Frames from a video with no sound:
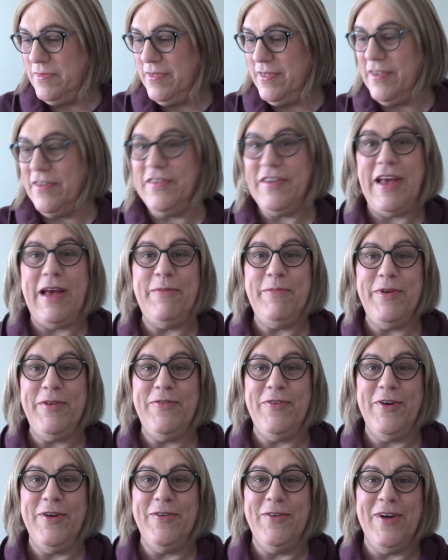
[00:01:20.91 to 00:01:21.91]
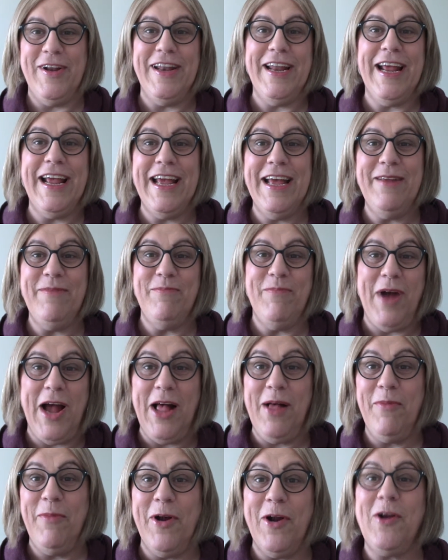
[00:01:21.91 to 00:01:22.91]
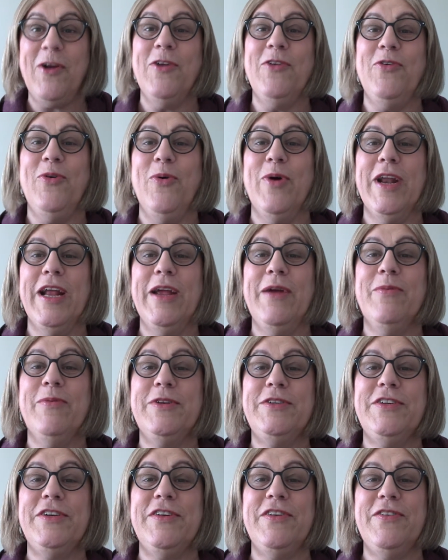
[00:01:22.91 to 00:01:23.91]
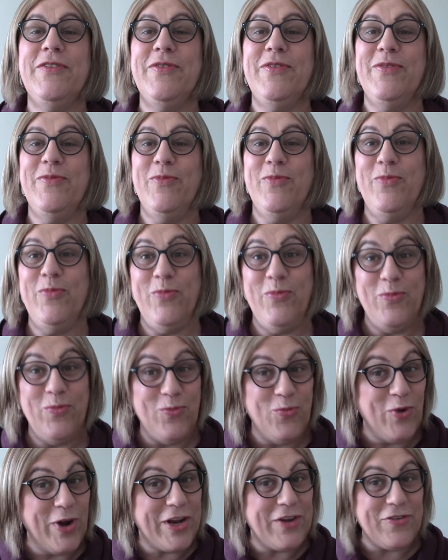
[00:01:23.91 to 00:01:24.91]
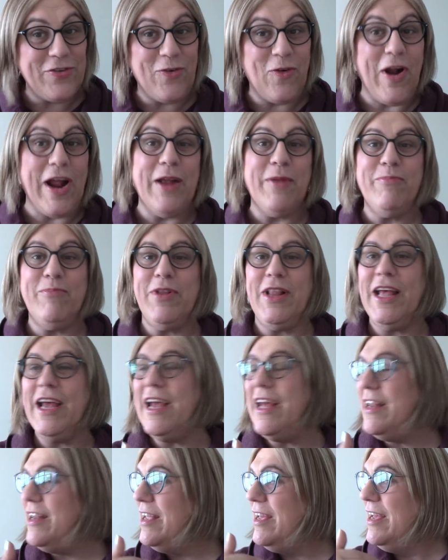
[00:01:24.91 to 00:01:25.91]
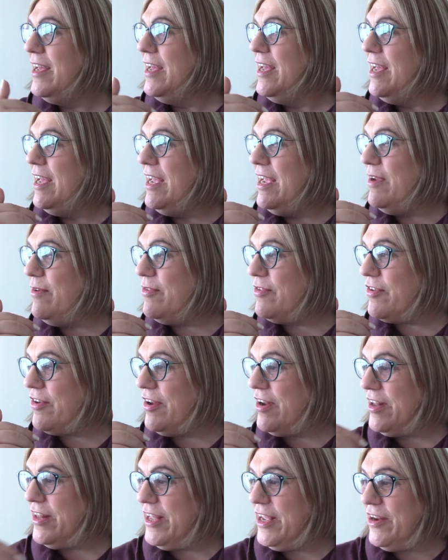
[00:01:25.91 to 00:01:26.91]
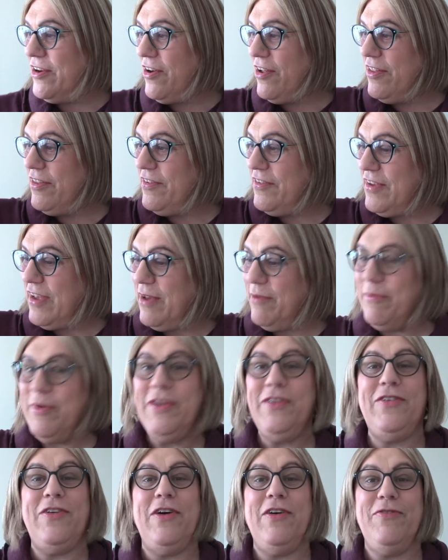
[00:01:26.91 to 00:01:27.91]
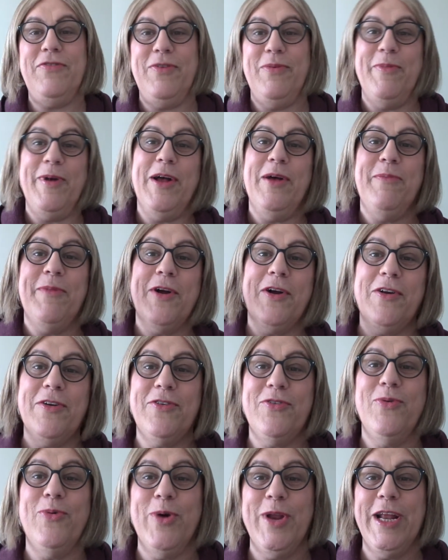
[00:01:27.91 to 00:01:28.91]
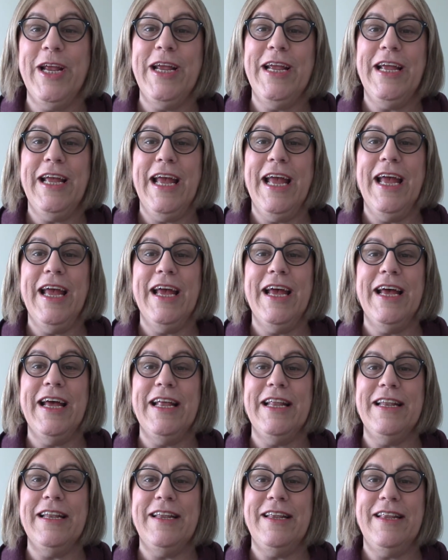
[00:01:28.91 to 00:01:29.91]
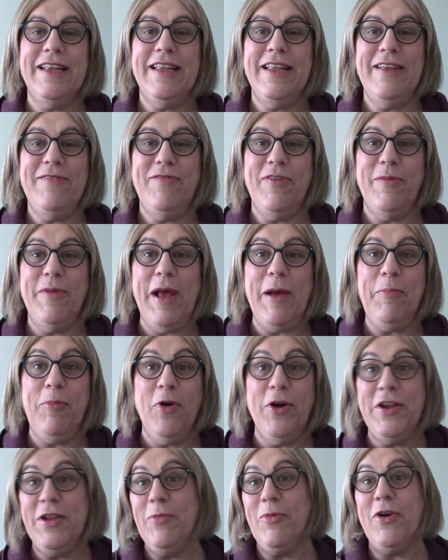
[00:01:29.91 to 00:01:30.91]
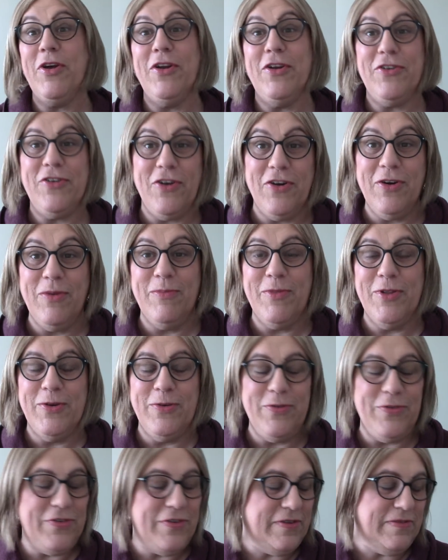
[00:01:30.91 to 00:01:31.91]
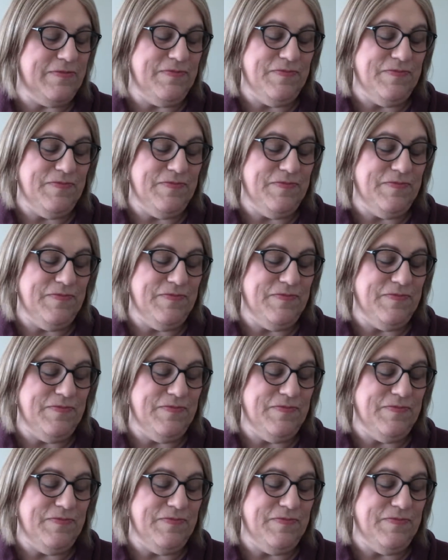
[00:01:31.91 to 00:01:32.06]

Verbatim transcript: the zombie fun run. They hit mile marker 20, which is Rick's grand plan. He was going to lead all the zombies off to mile marker 20, and from that point, they were going to turn them loose,